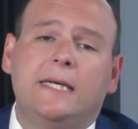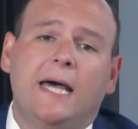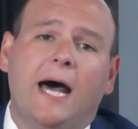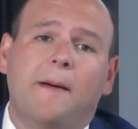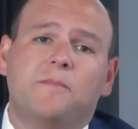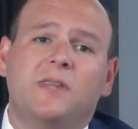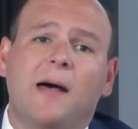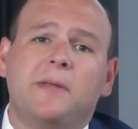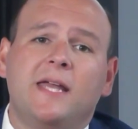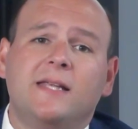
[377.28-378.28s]

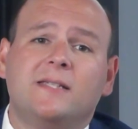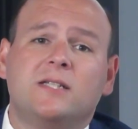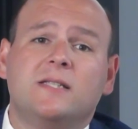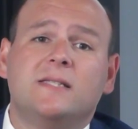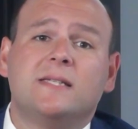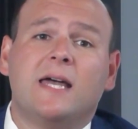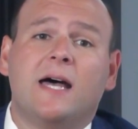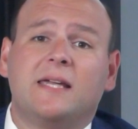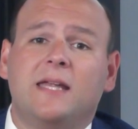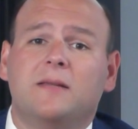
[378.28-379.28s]
Nominations
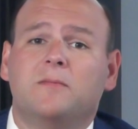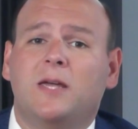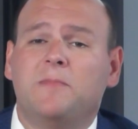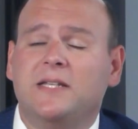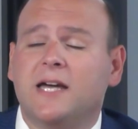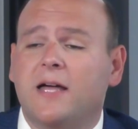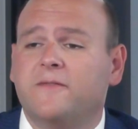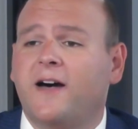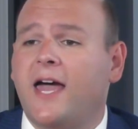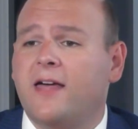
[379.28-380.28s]
can be done
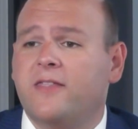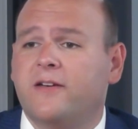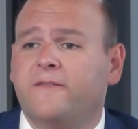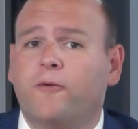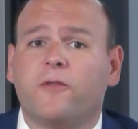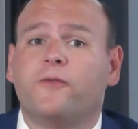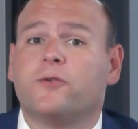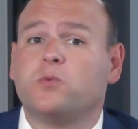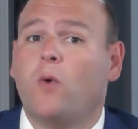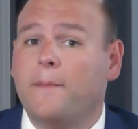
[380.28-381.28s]
via the fourth
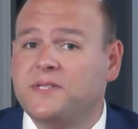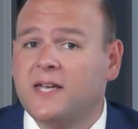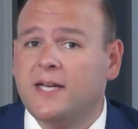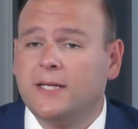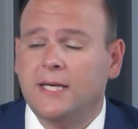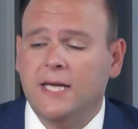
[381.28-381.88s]
floor's website,